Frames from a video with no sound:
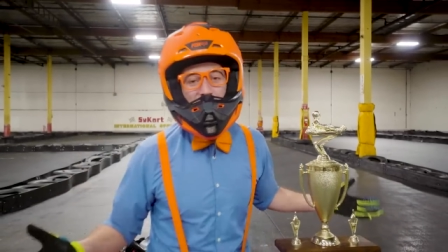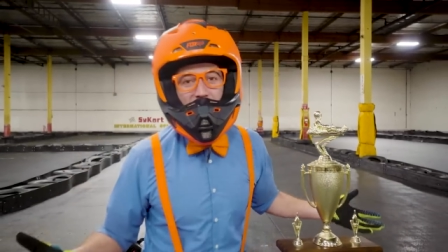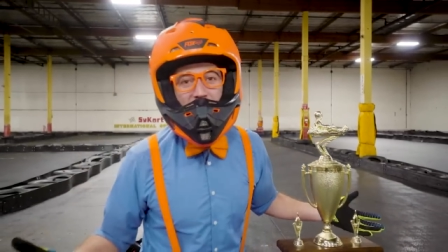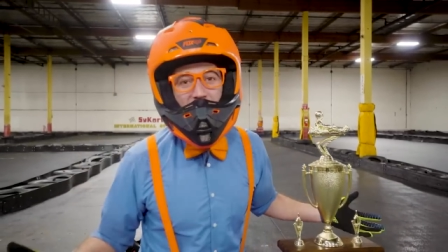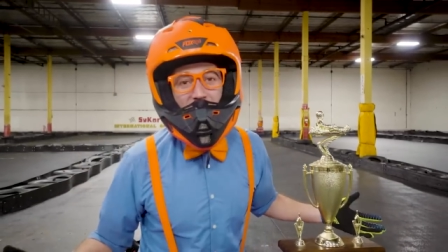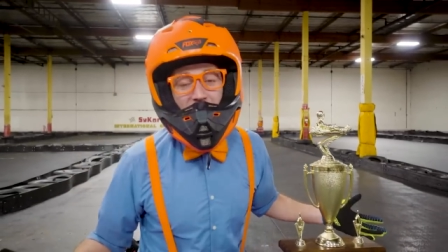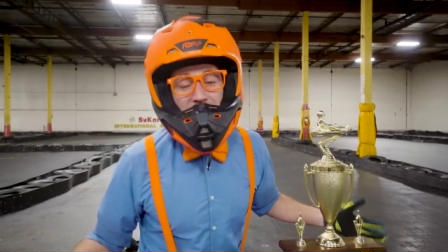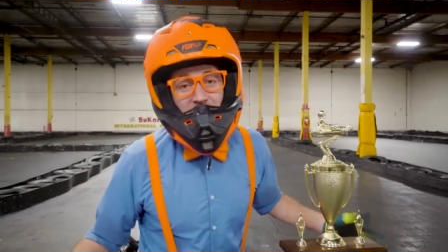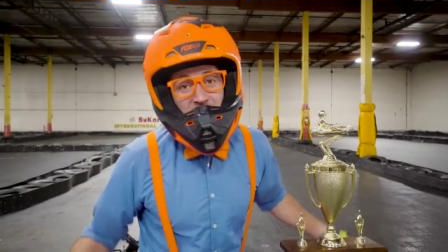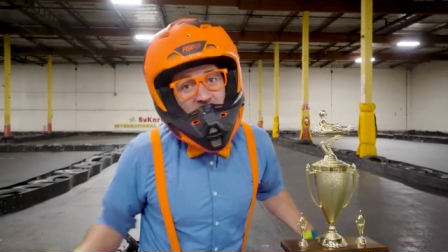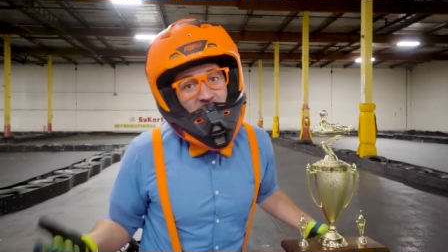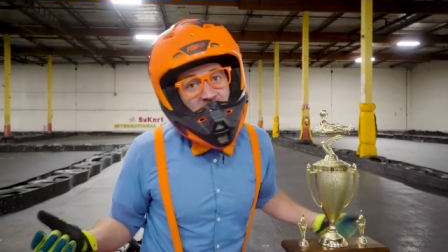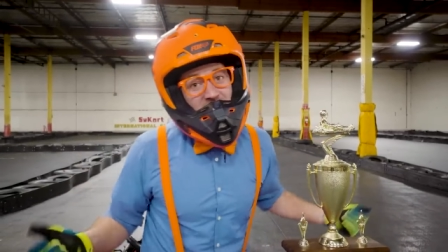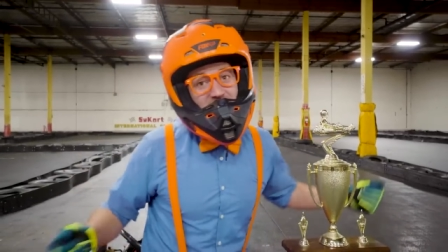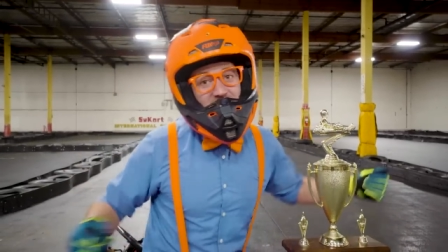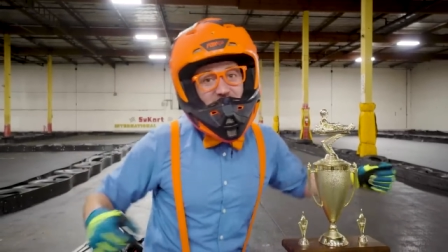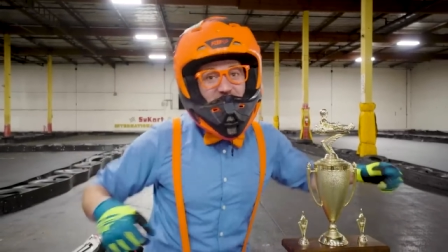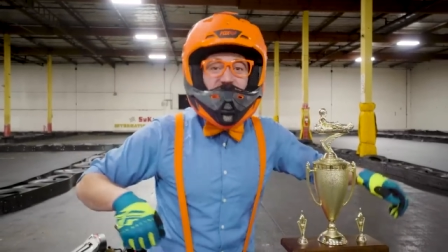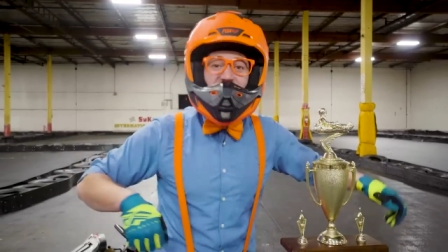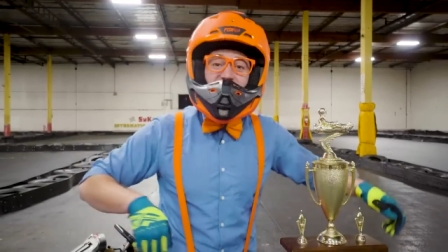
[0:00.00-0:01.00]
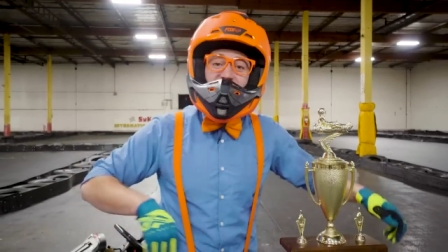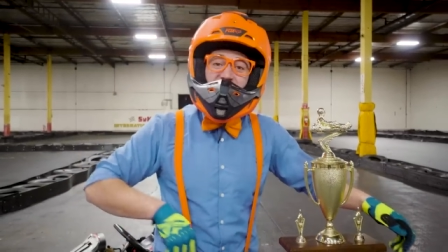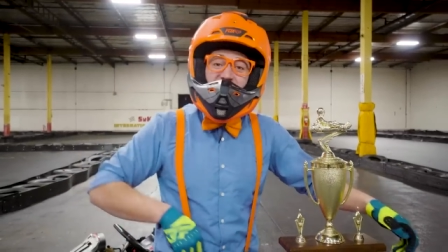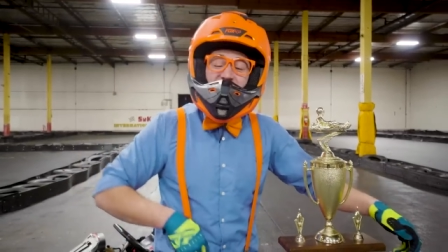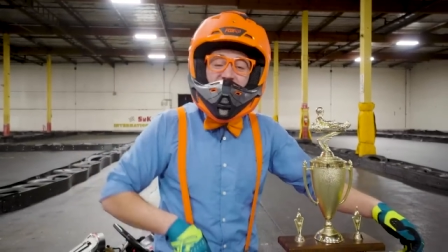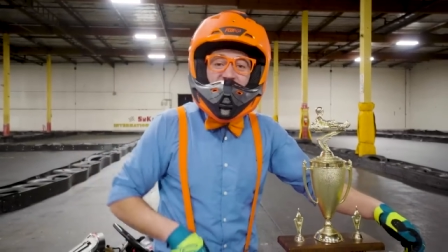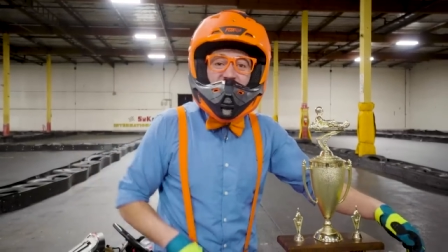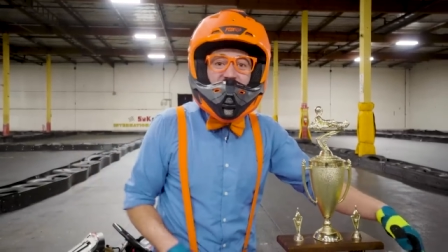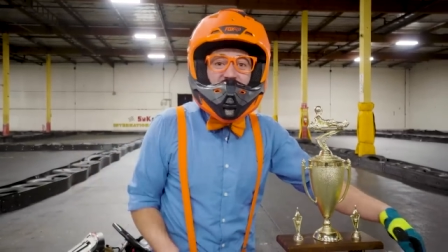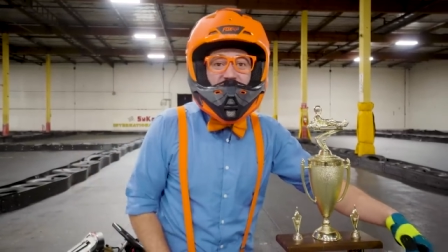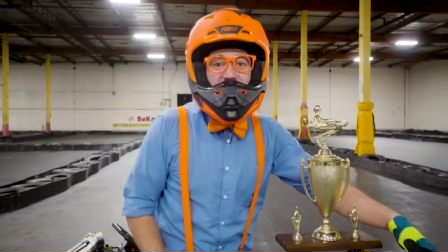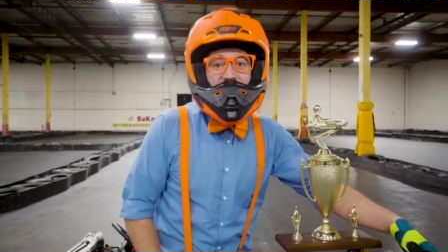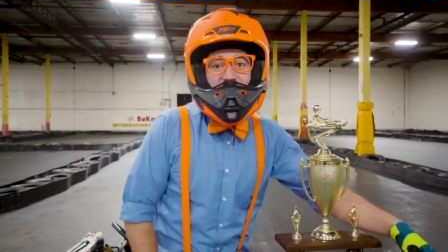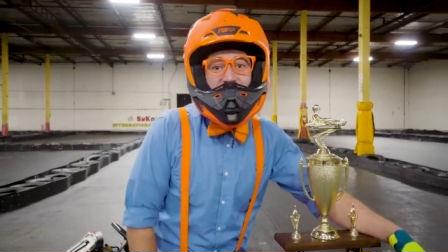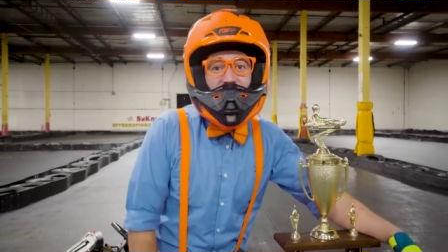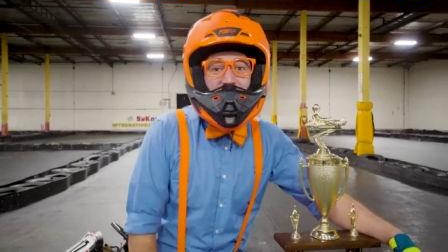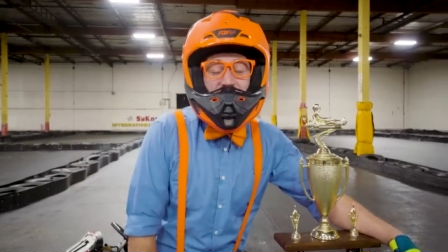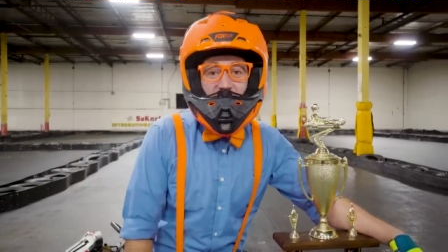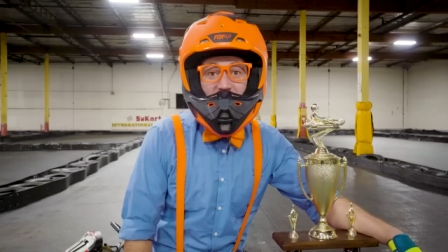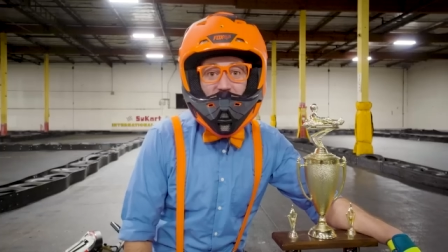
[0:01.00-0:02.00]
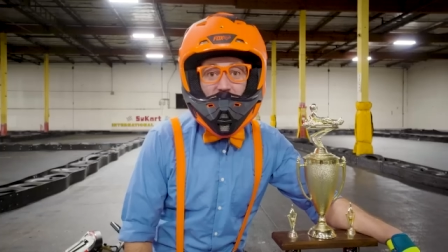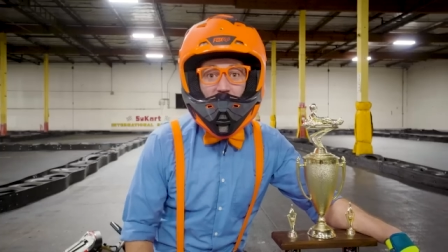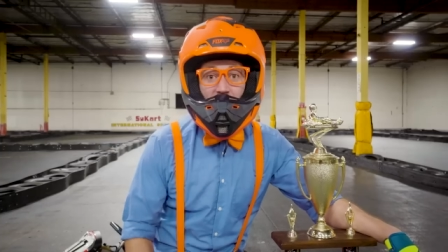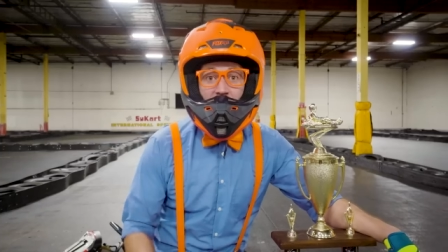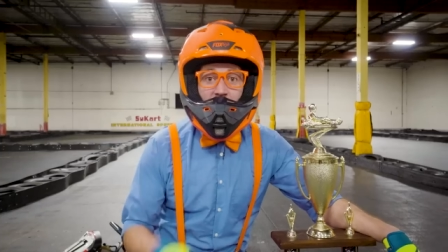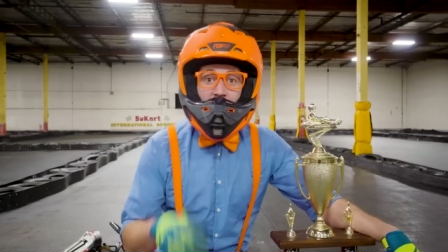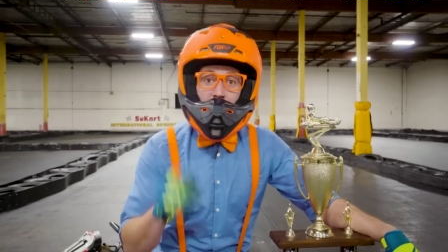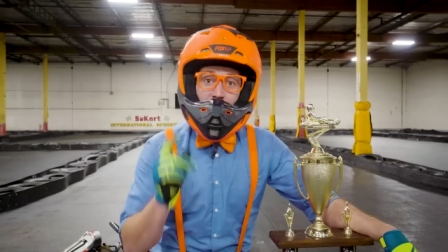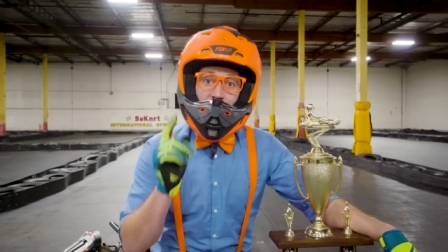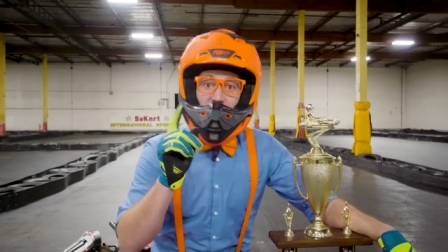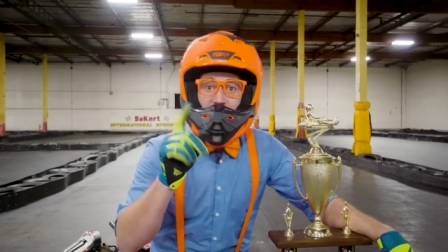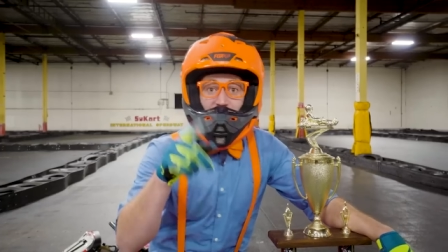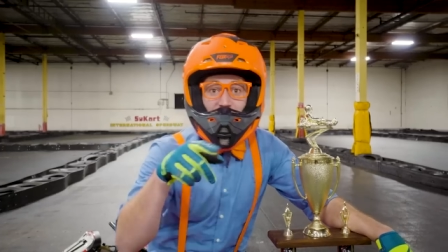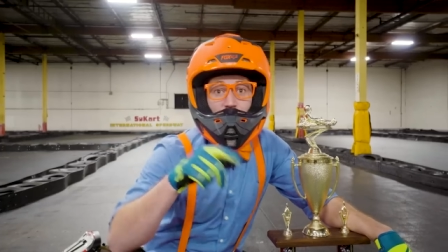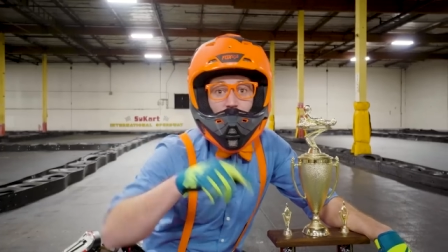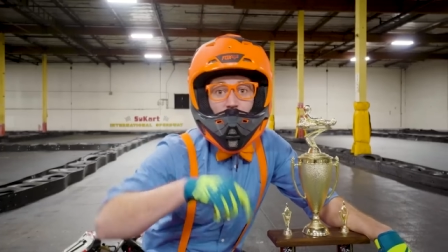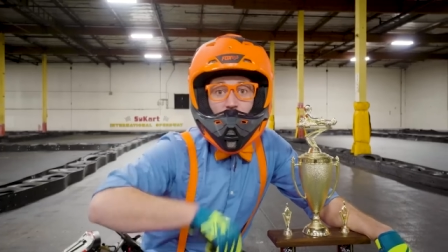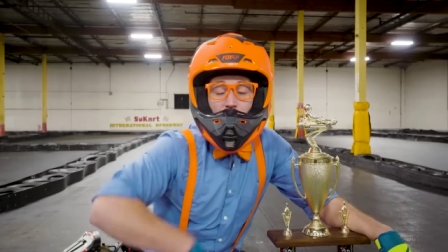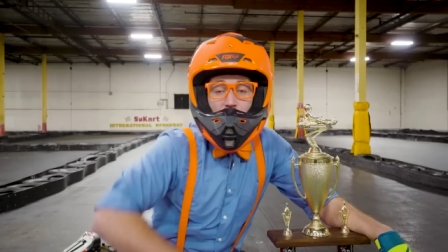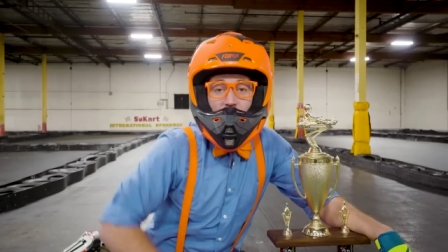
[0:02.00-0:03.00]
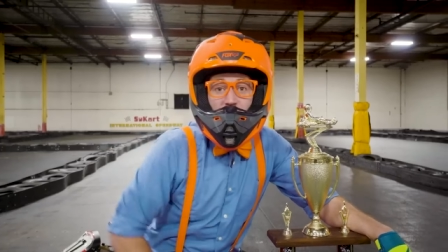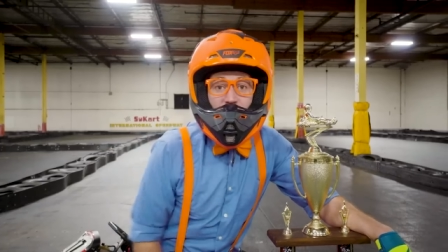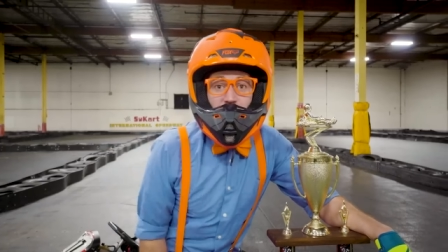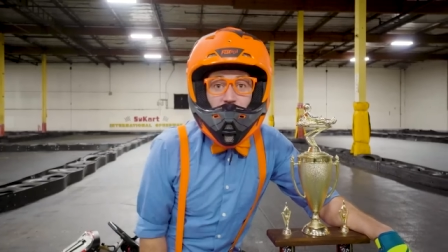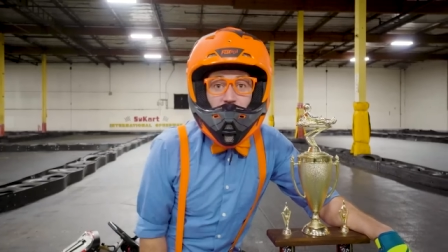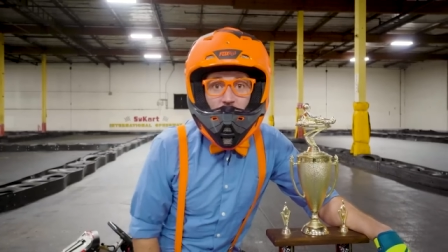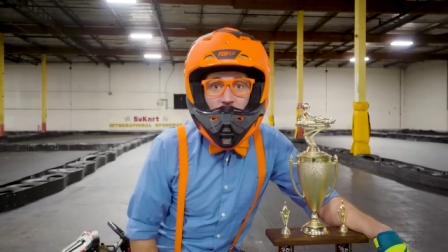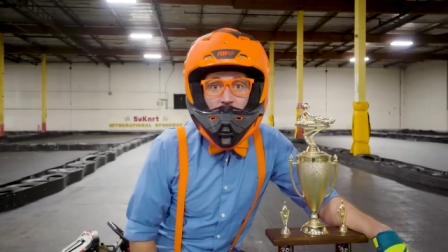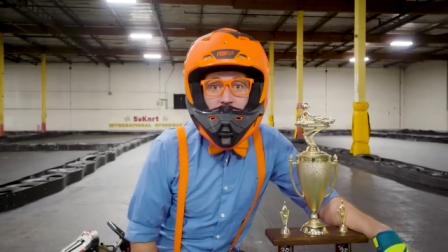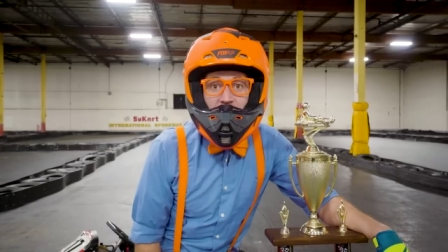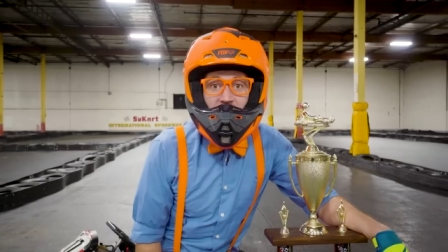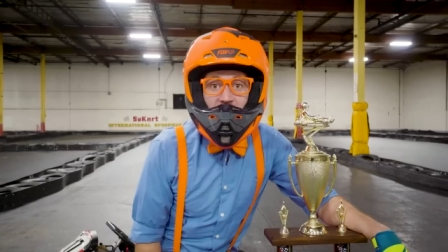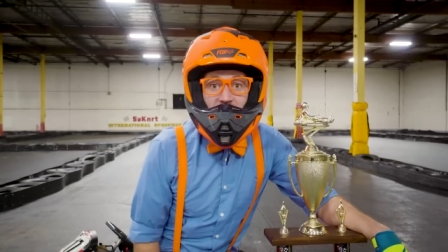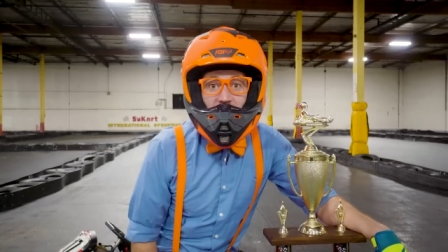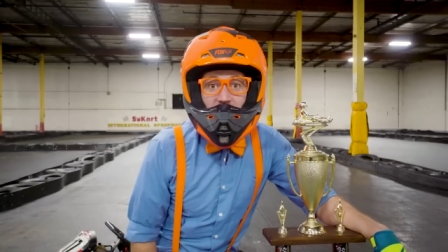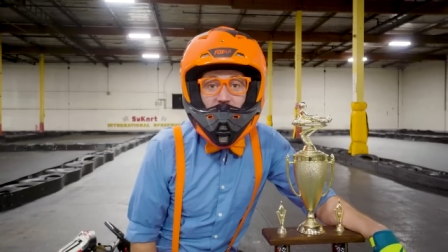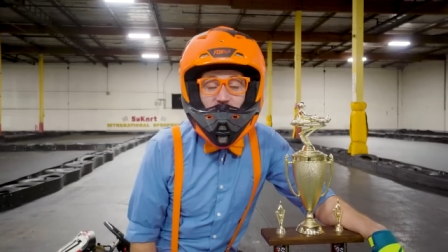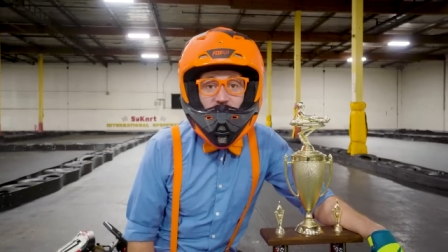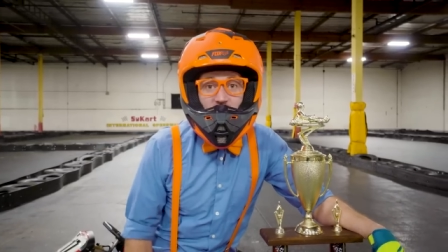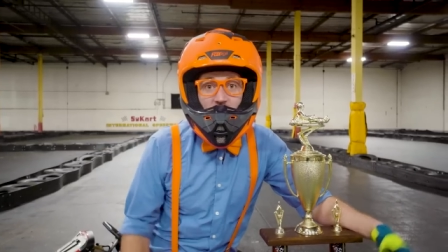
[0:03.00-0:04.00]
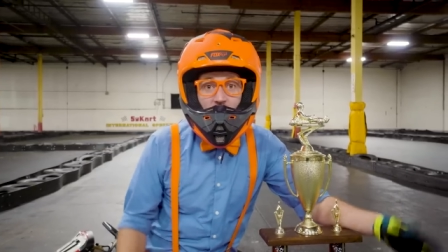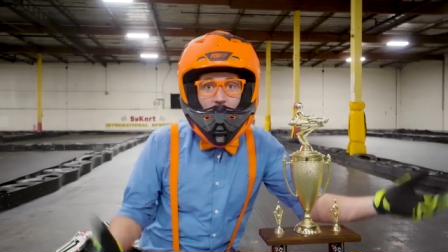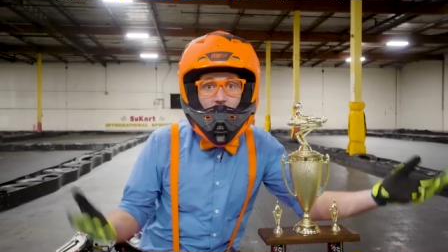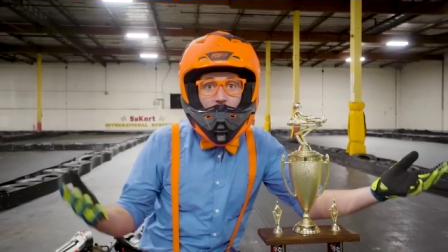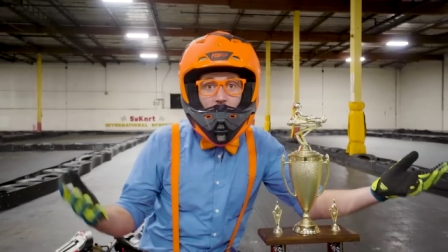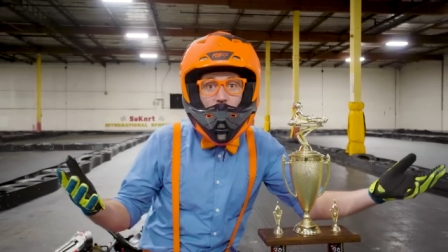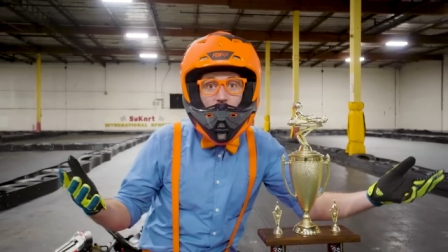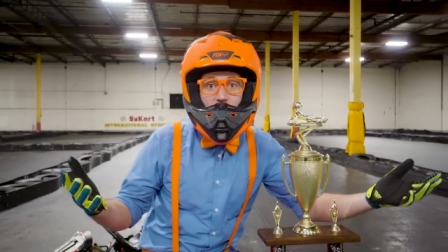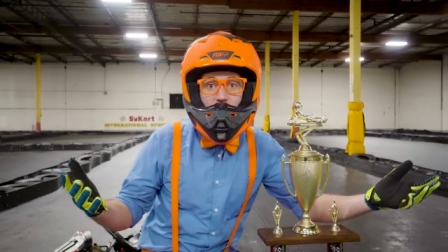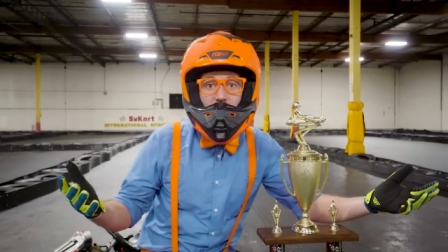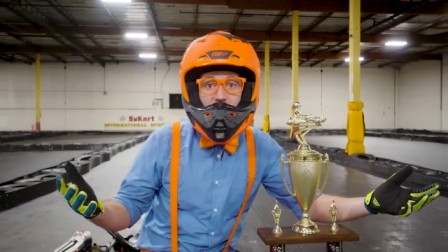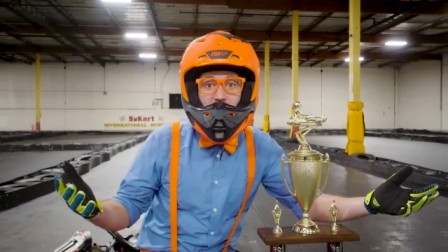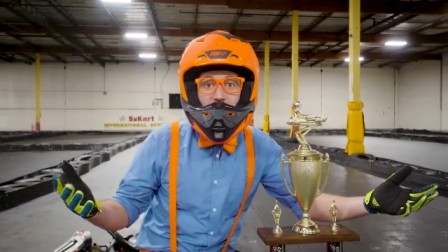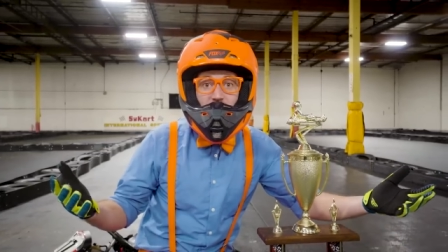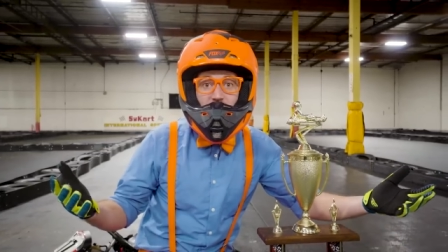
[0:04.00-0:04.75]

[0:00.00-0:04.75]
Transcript: Well, this is the end of this video, but if you want to watch more of my videos, all you have to